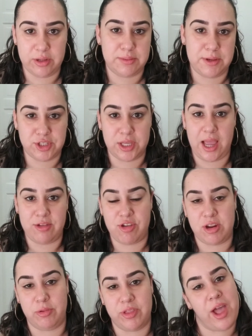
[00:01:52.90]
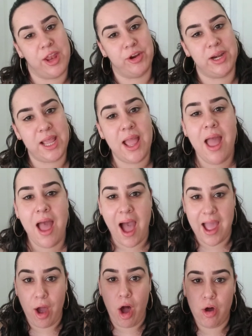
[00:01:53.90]
especially eyeshadow with color in it,
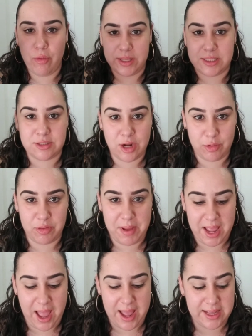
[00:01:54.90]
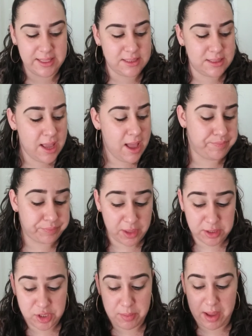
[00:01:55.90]
I always start with my eyes.
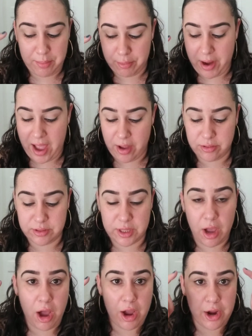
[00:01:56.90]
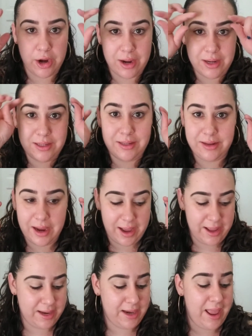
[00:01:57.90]
So my brows are
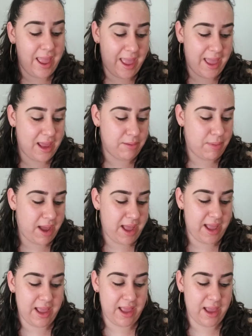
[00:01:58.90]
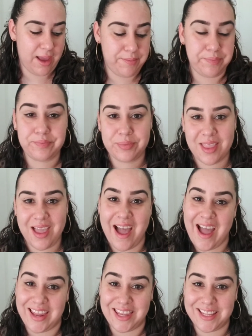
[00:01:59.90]
done and my
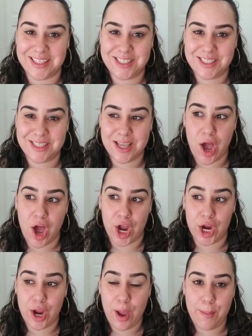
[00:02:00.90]
eyelids are